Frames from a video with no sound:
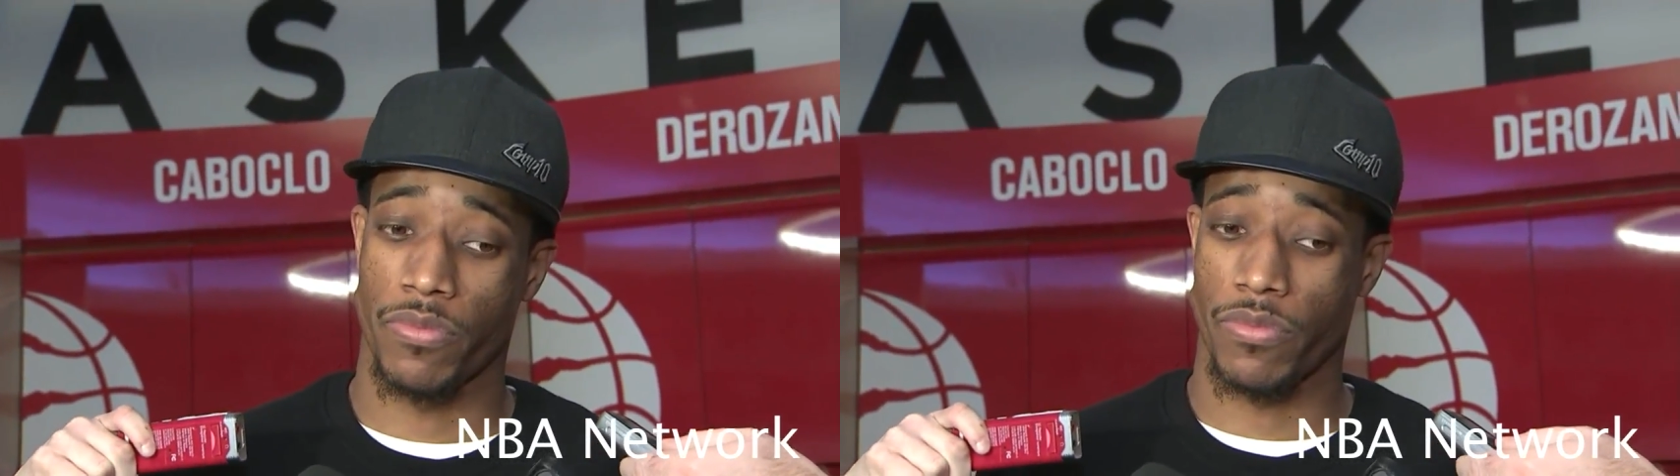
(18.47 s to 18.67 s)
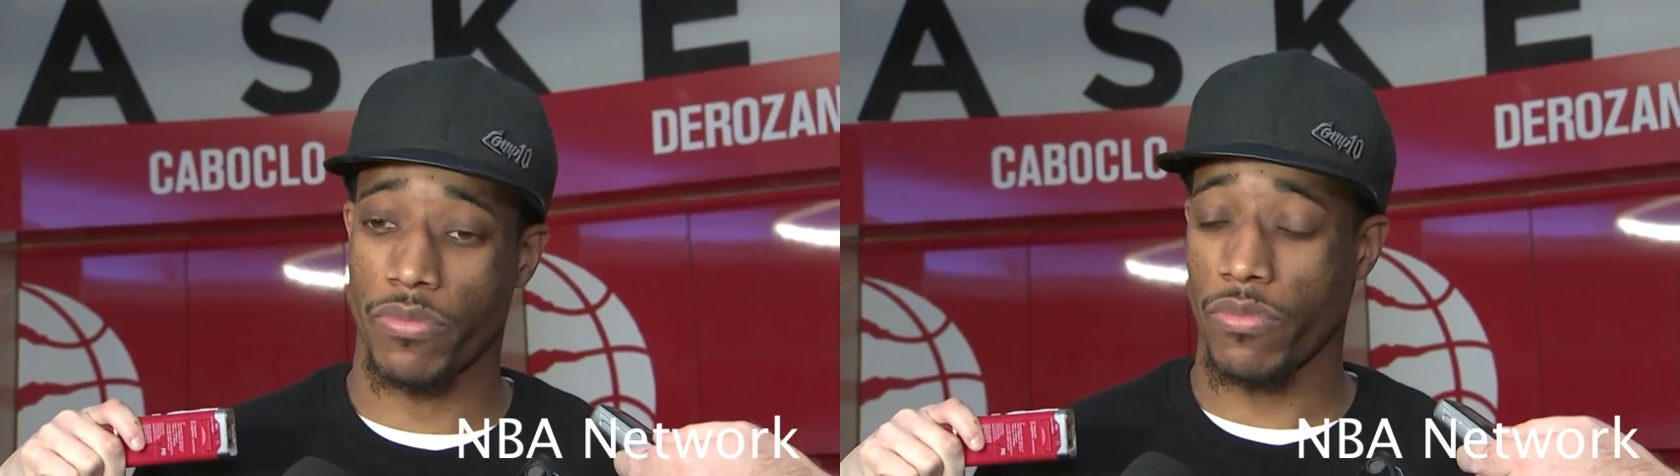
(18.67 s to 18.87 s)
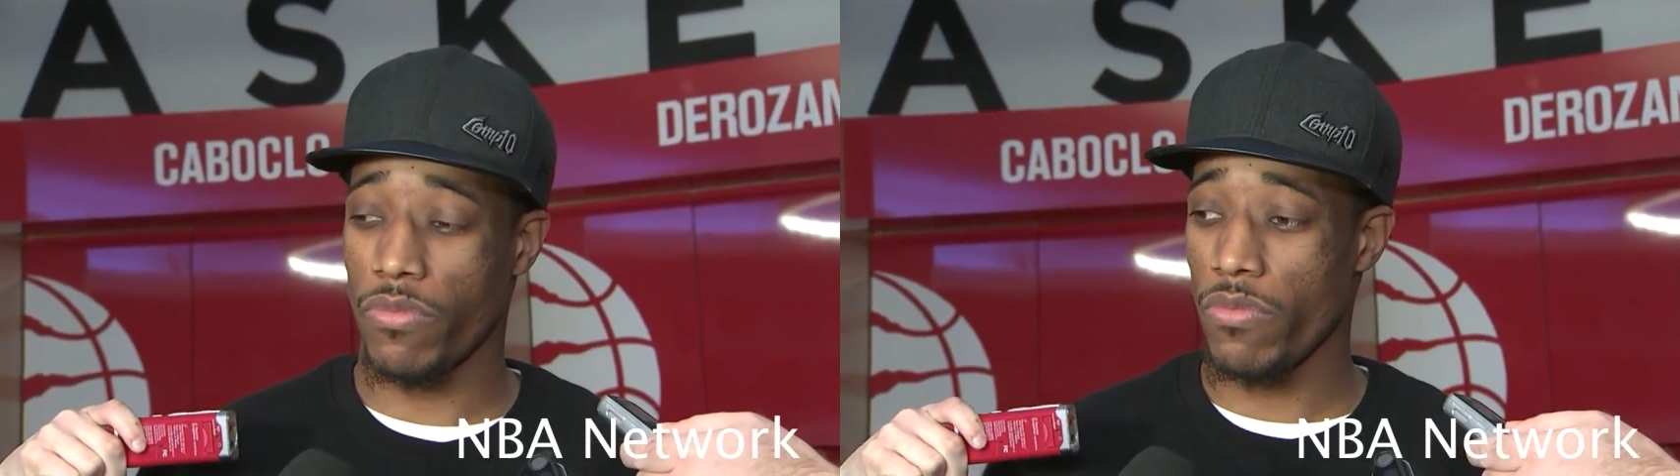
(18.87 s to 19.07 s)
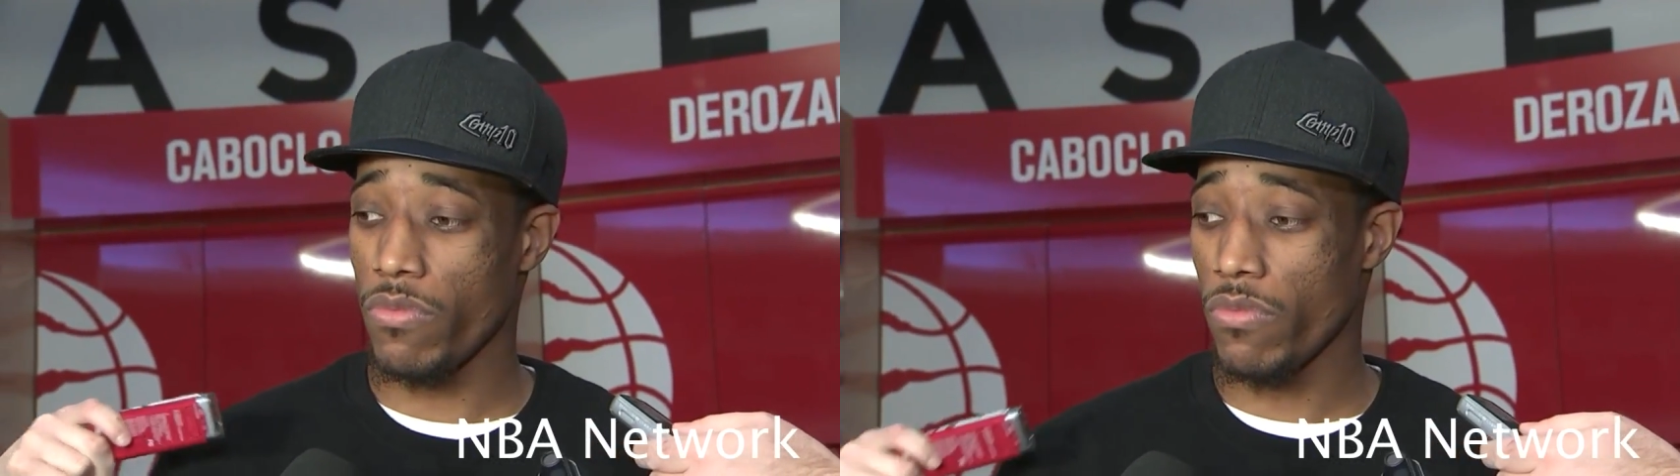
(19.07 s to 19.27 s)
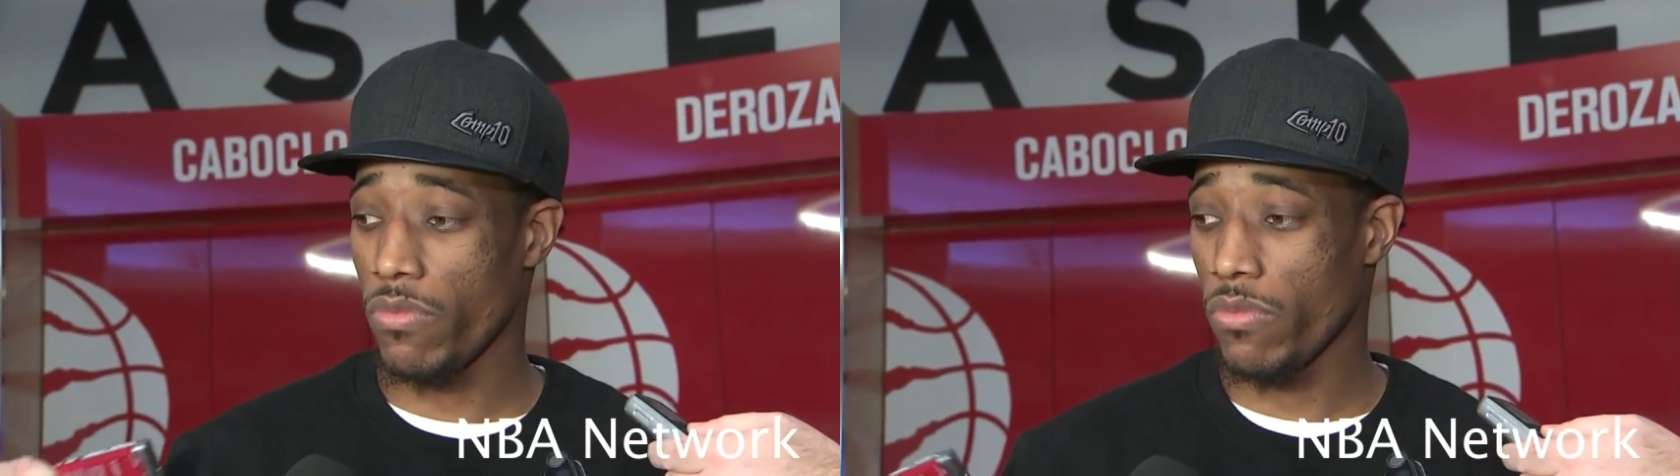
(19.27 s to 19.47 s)
21
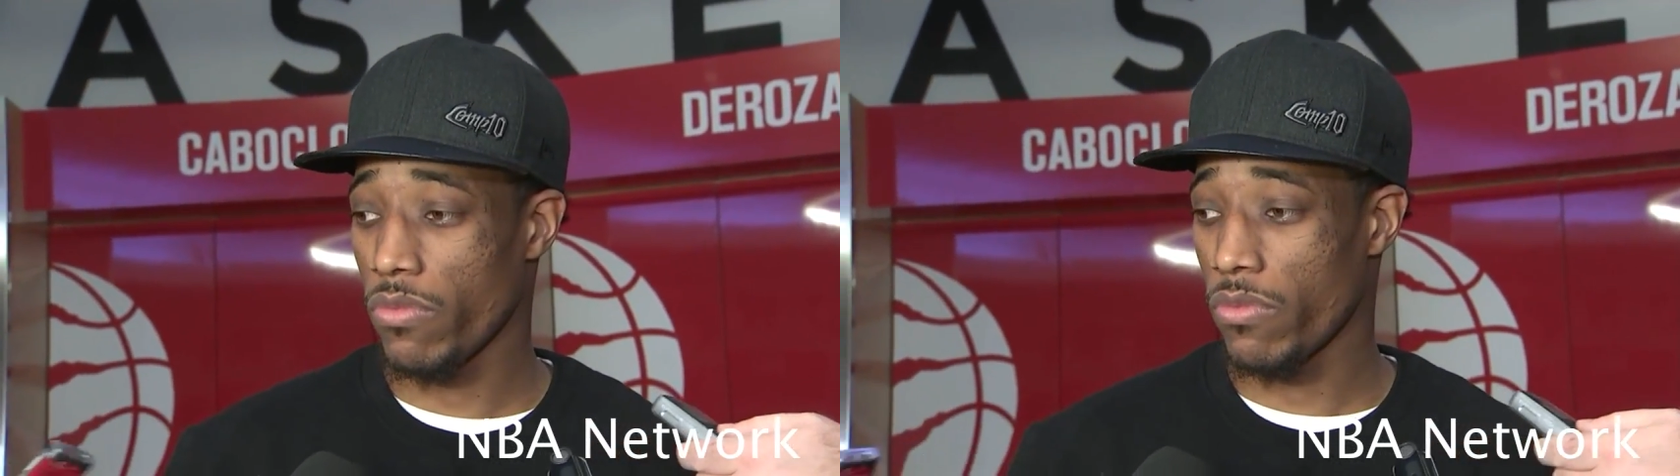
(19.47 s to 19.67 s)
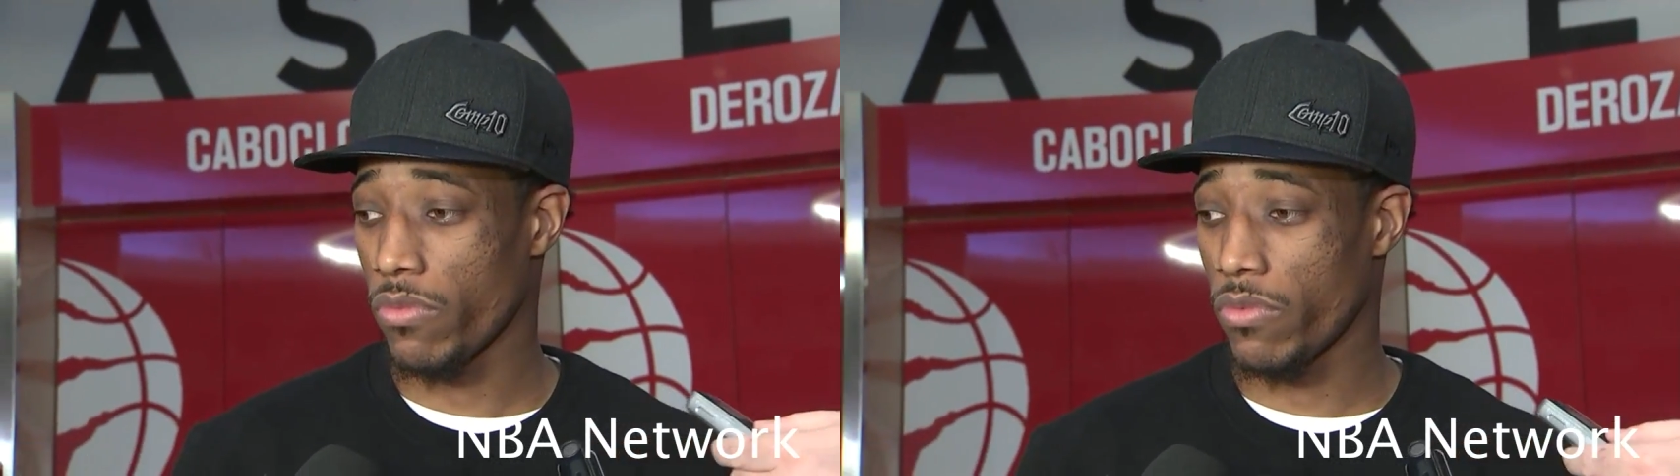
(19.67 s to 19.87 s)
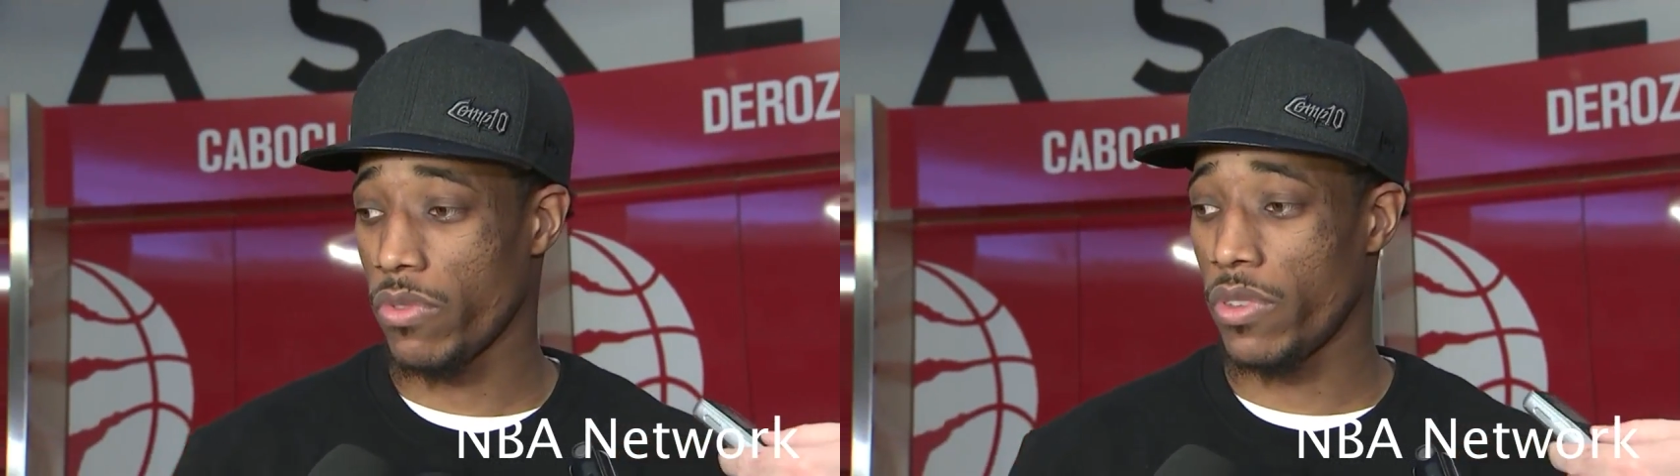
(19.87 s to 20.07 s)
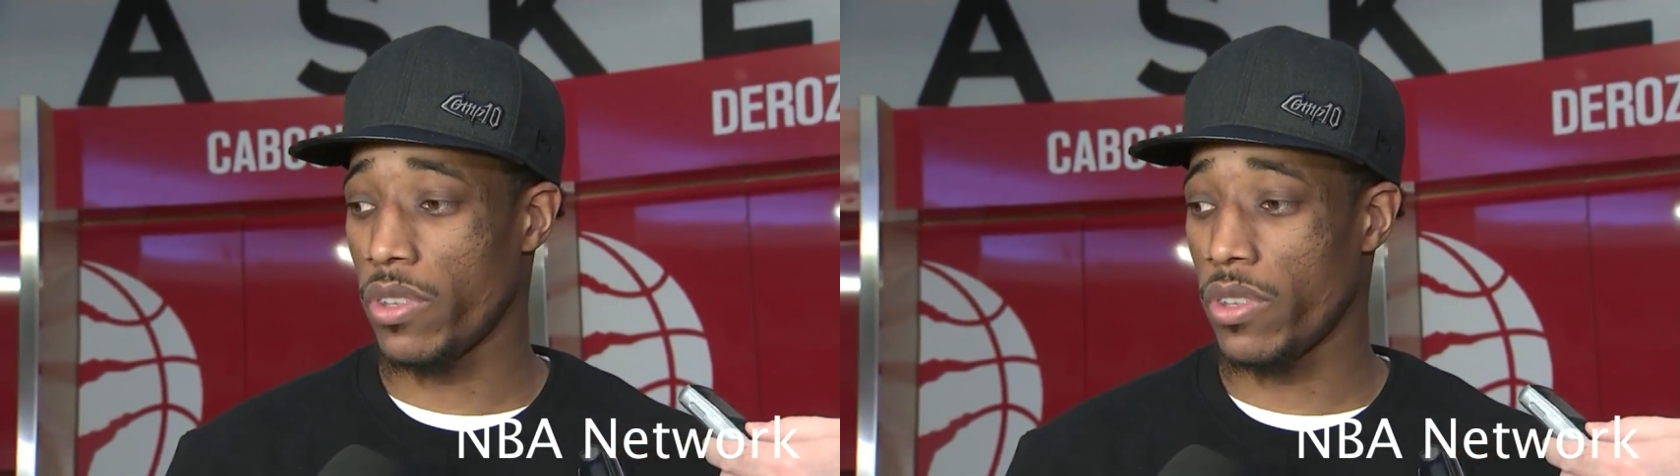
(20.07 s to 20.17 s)
points in the first quarter.